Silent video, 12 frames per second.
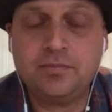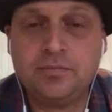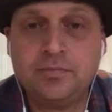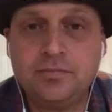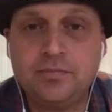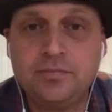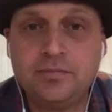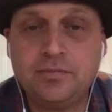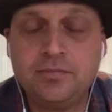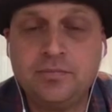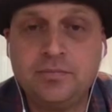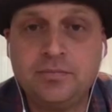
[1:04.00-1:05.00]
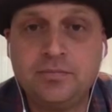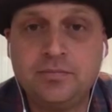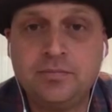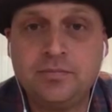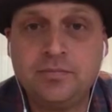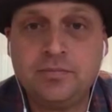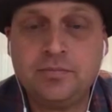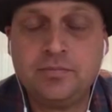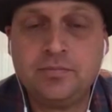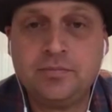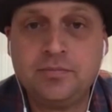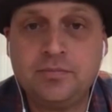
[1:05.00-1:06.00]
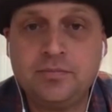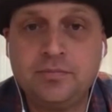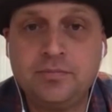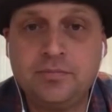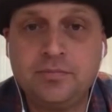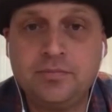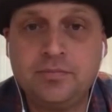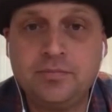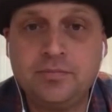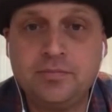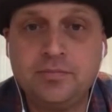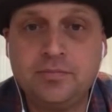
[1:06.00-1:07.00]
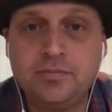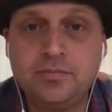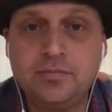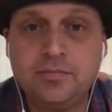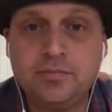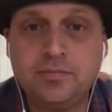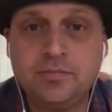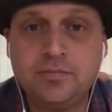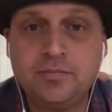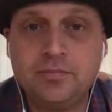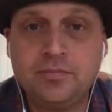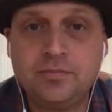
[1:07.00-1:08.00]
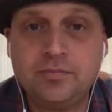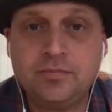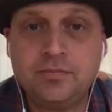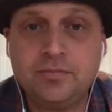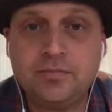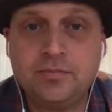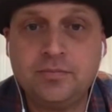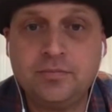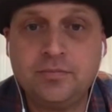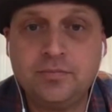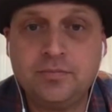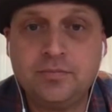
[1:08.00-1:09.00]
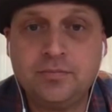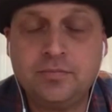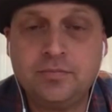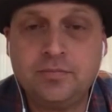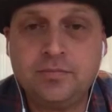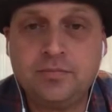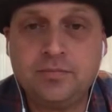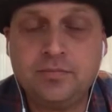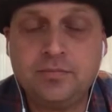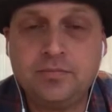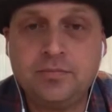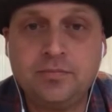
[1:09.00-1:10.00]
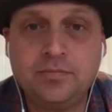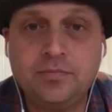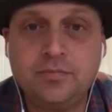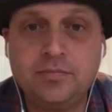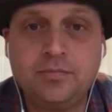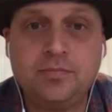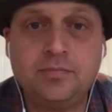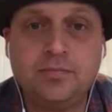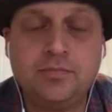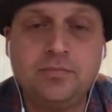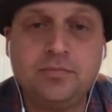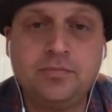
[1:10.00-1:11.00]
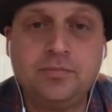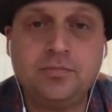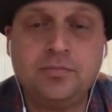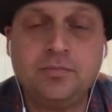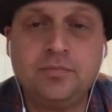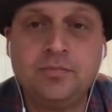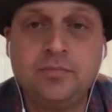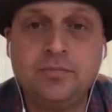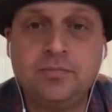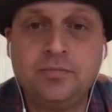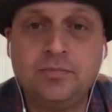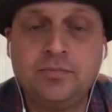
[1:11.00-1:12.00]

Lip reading: (not speaking)